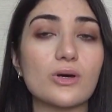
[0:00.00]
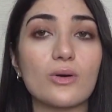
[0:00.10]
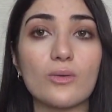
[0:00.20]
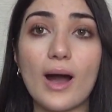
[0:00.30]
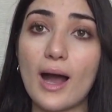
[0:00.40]

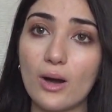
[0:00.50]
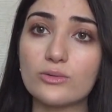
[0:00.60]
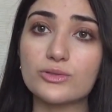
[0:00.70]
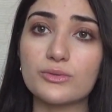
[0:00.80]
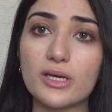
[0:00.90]
So how
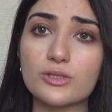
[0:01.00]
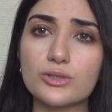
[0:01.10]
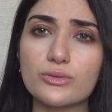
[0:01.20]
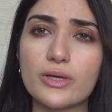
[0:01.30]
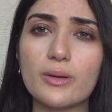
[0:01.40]
do they
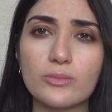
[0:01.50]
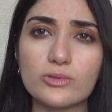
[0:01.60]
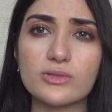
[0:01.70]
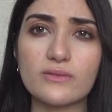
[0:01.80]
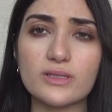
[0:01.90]
do that?
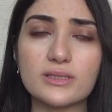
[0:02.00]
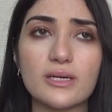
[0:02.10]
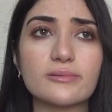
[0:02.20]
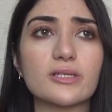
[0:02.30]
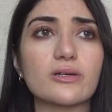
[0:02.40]
Most of the
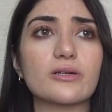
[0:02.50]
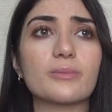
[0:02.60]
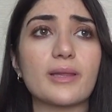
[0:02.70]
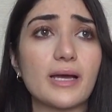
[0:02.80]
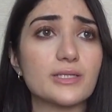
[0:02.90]
times they're gonna
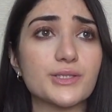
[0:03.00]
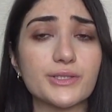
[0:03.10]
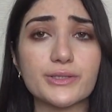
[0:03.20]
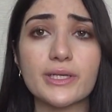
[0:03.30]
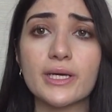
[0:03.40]
plaster